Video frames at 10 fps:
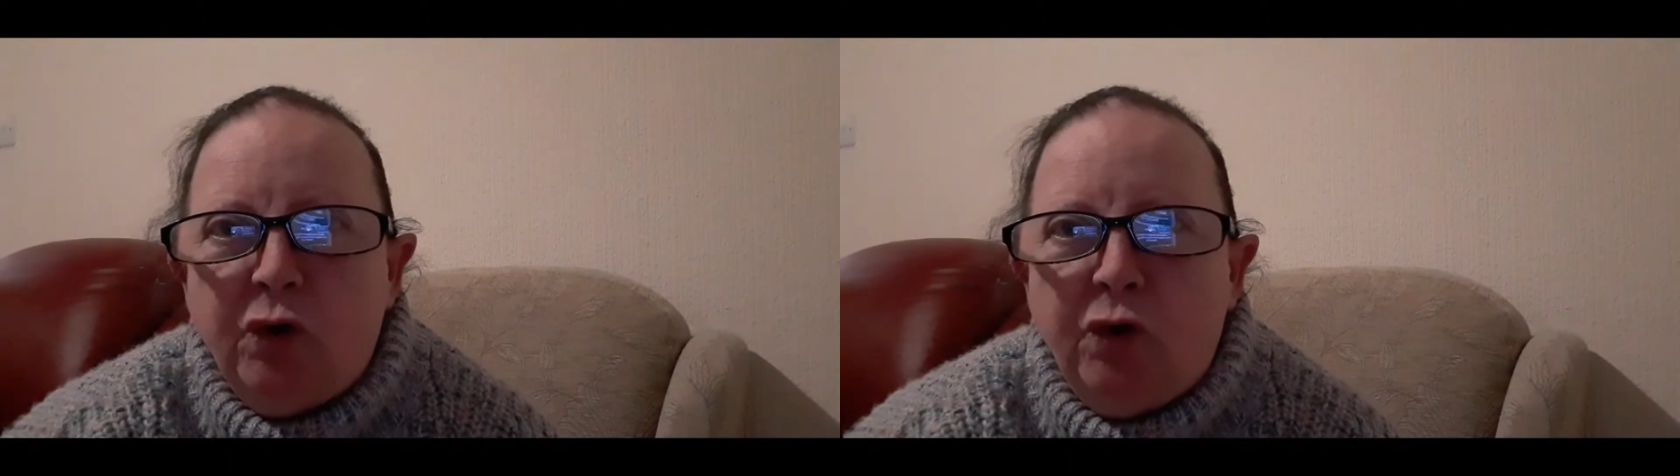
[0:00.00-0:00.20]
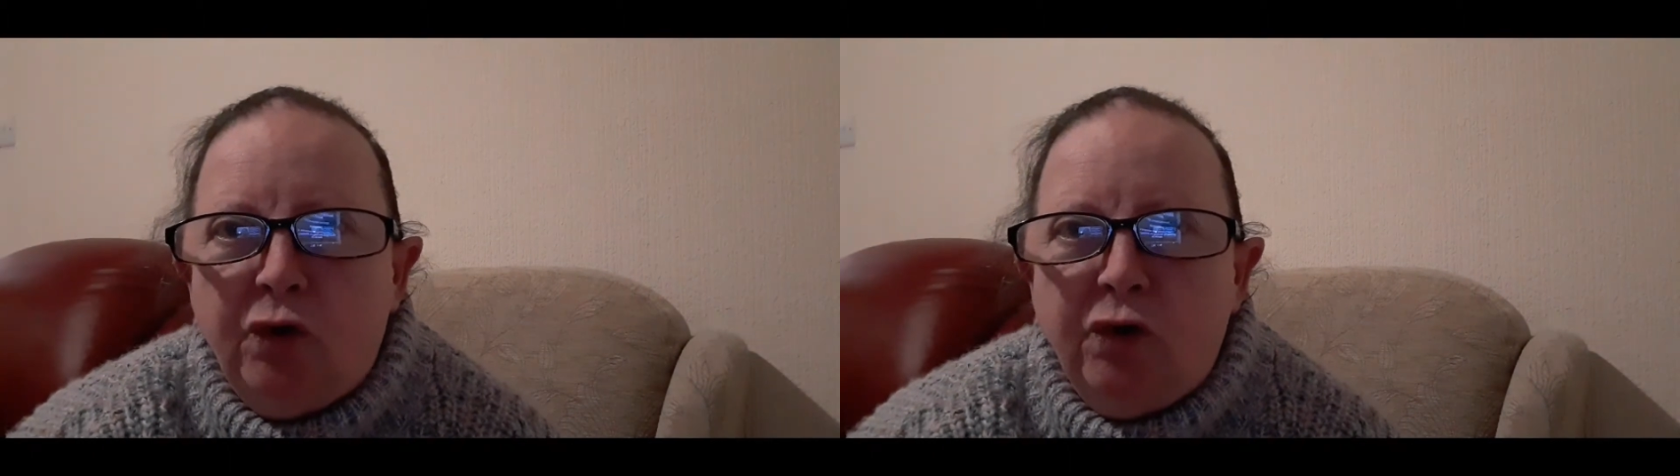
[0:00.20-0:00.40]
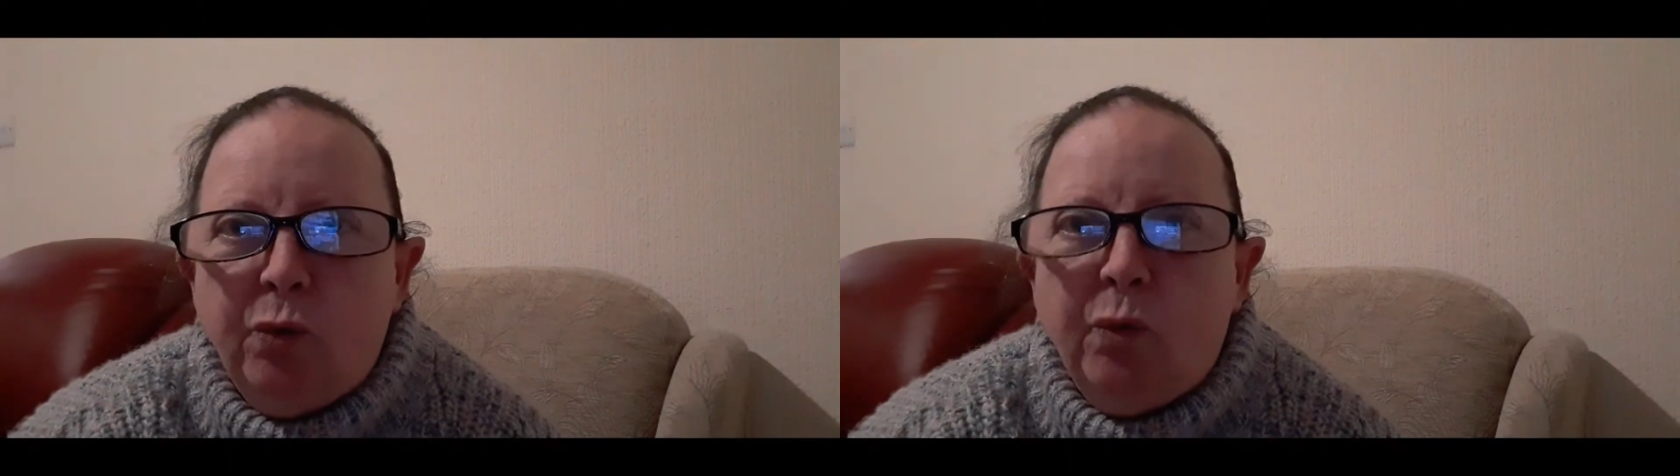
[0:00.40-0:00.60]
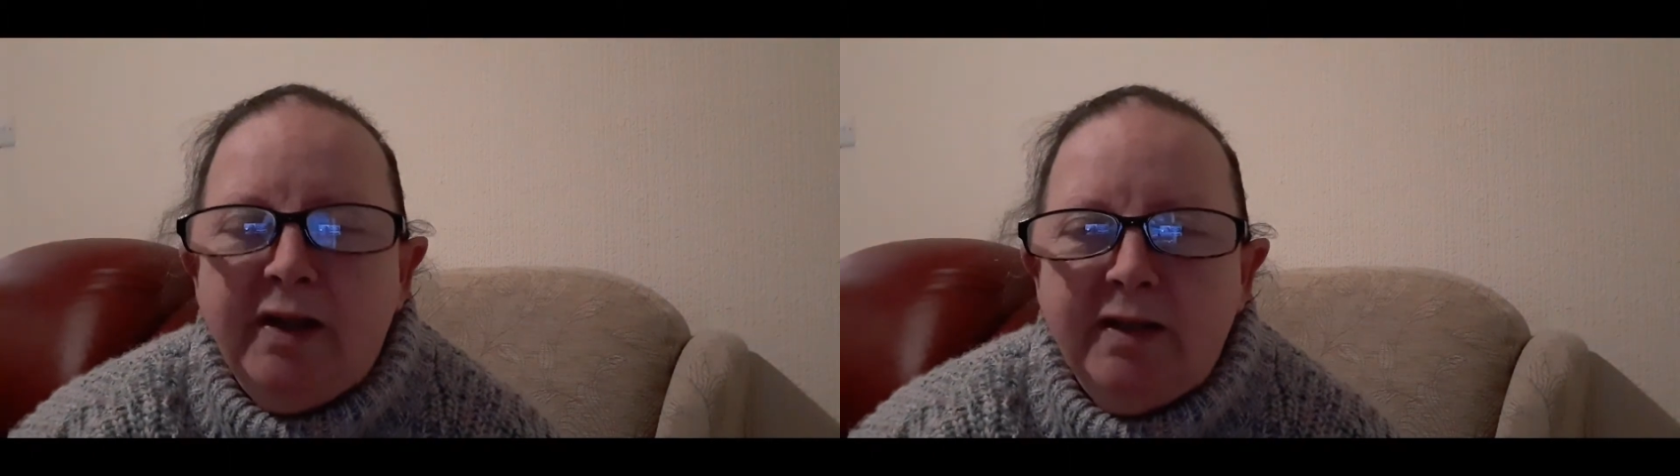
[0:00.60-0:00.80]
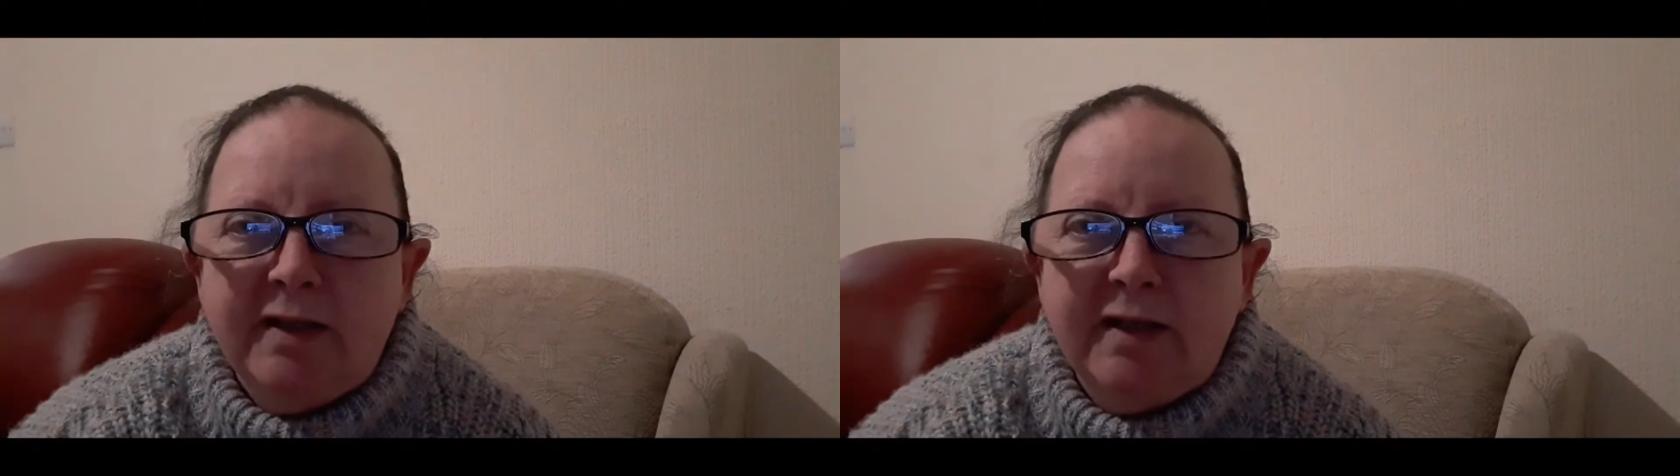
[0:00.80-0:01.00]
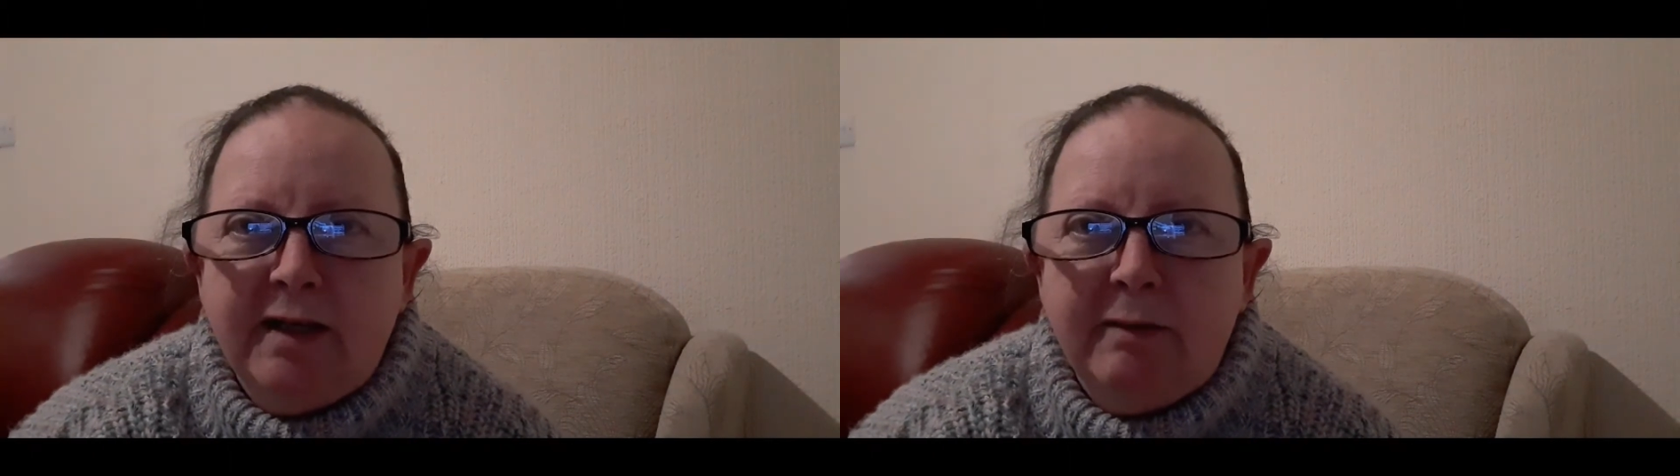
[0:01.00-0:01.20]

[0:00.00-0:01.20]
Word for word: on Wednesday,